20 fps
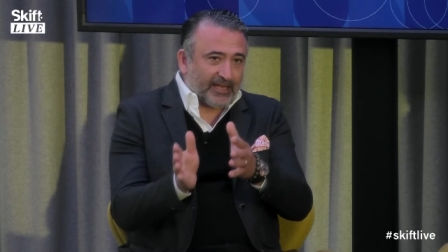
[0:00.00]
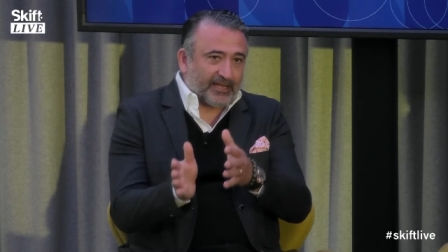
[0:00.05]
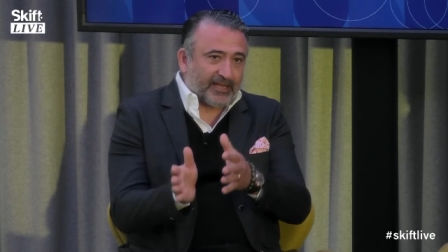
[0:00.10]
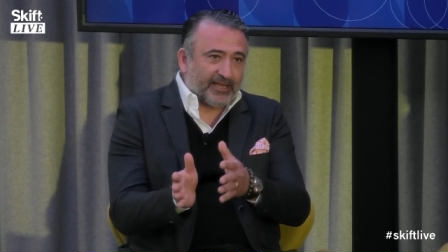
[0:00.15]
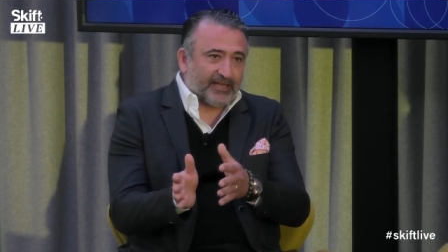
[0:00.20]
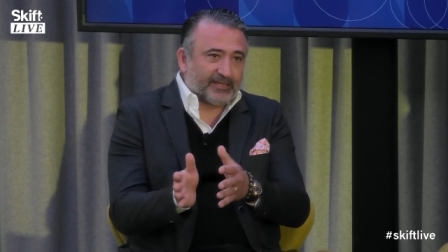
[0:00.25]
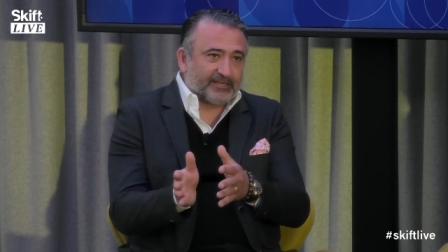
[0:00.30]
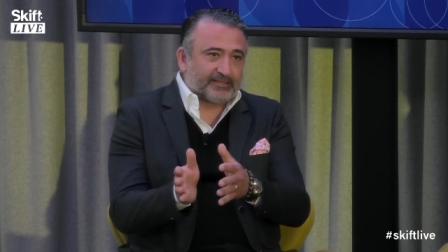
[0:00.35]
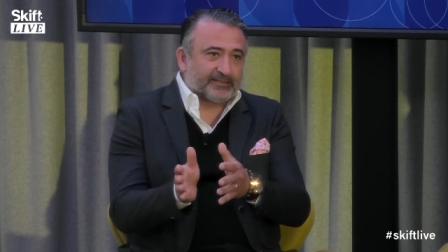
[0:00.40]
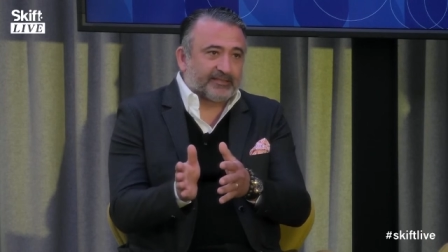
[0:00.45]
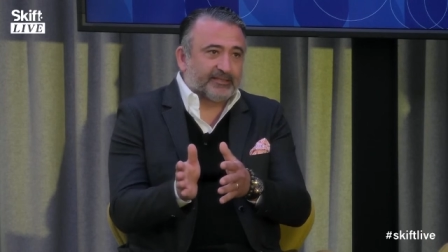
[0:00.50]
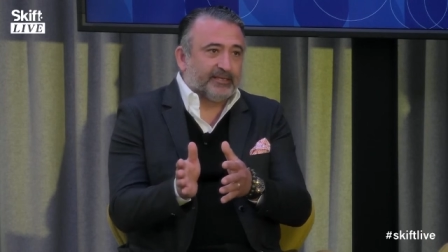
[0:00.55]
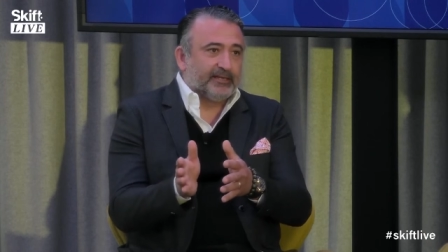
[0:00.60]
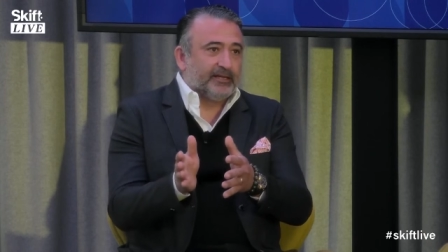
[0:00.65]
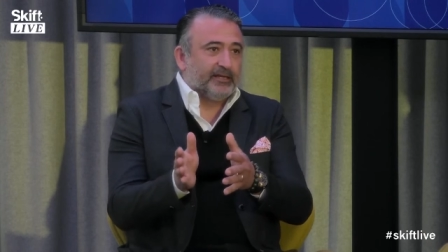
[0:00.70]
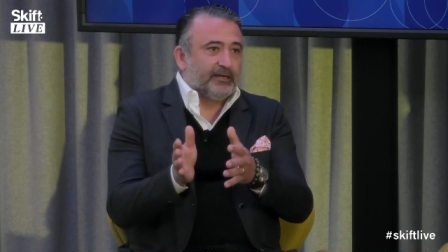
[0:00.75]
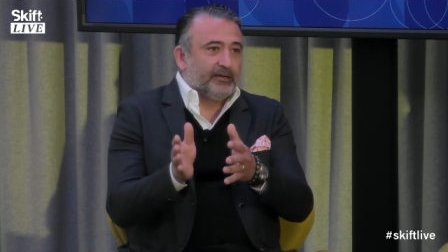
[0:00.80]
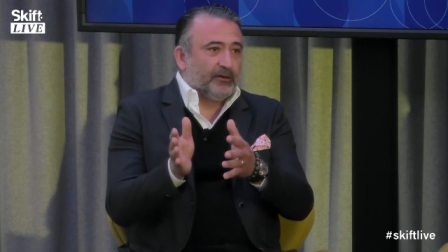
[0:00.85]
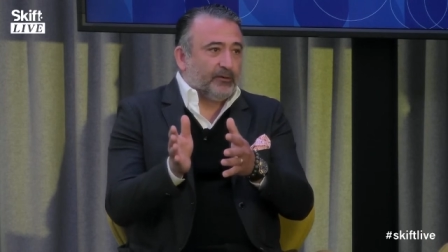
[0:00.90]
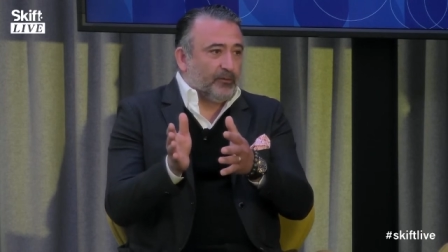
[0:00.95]
is
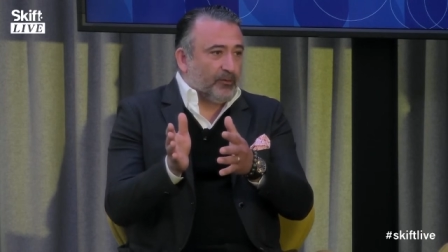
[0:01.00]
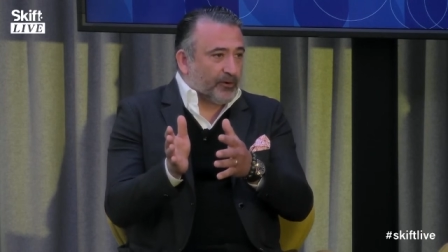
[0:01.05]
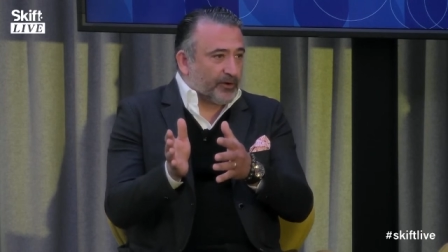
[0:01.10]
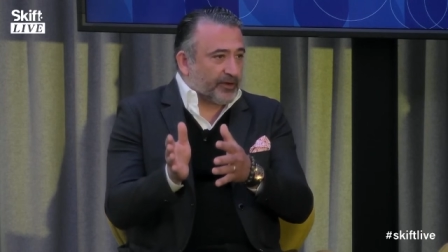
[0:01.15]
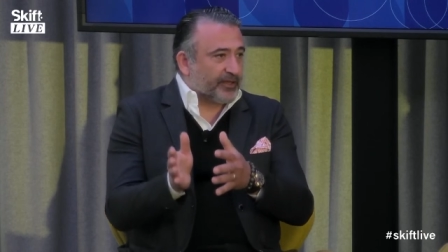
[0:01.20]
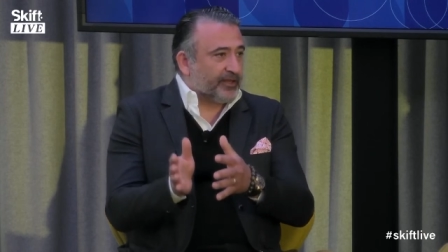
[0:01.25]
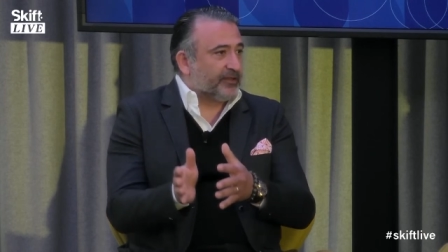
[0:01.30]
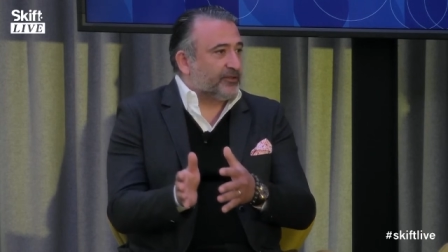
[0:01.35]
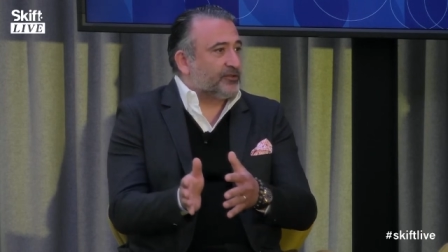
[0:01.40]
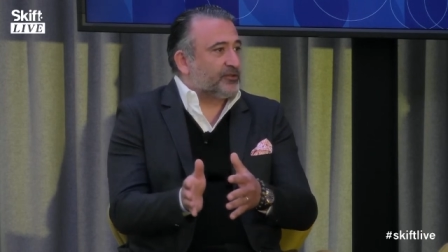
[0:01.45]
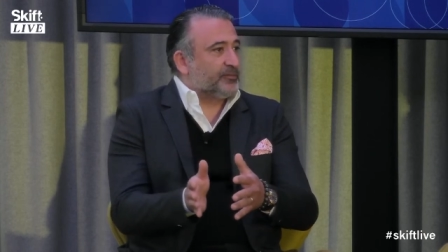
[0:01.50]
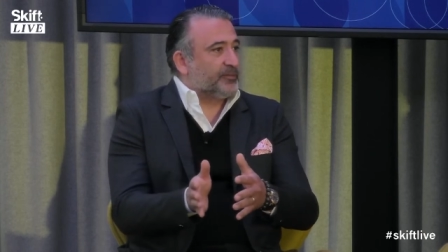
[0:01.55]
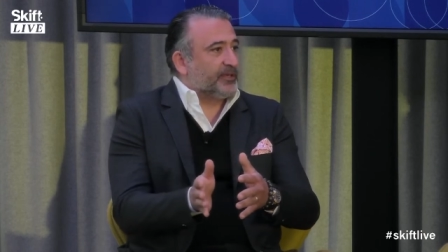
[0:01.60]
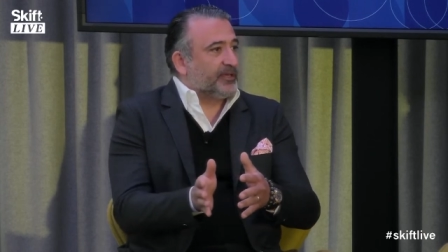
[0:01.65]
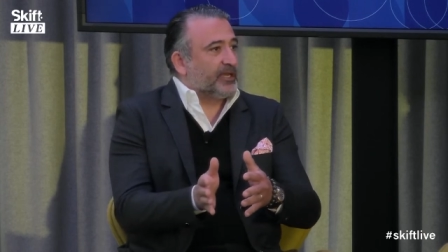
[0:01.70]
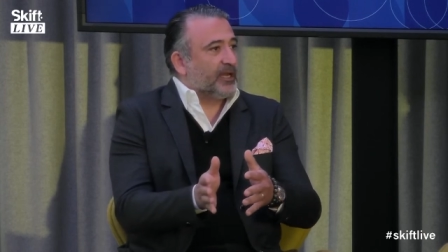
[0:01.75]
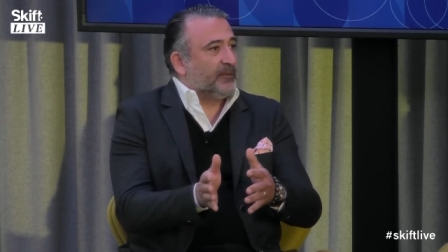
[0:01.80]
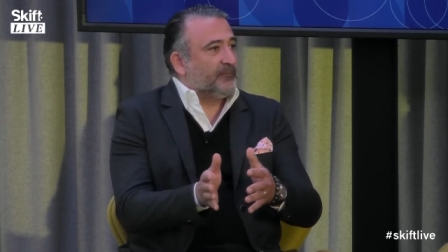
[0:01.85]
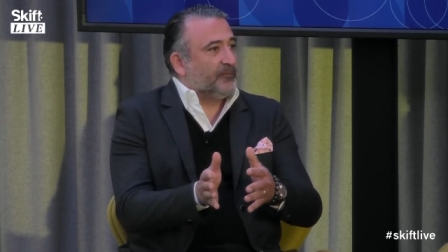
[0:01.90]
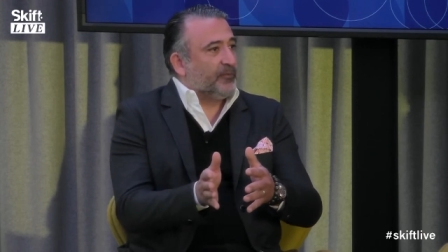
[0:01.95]
working to
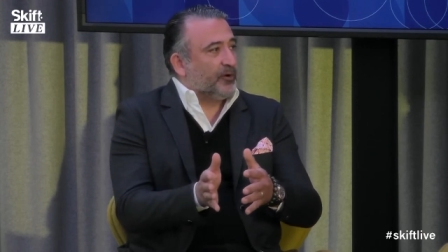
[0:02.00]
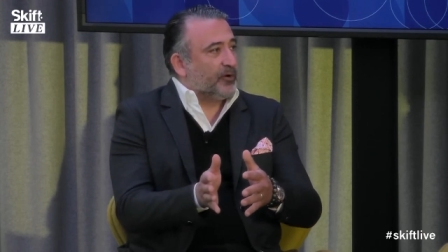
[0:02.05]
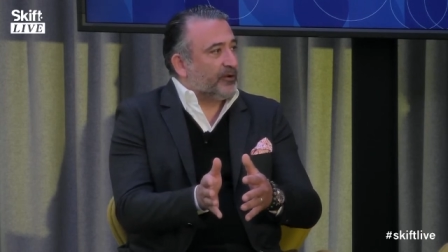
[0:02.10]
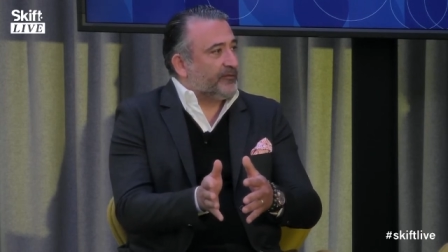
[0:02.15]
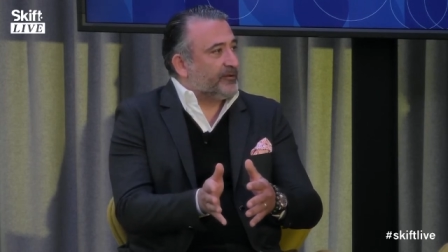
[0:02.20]
become more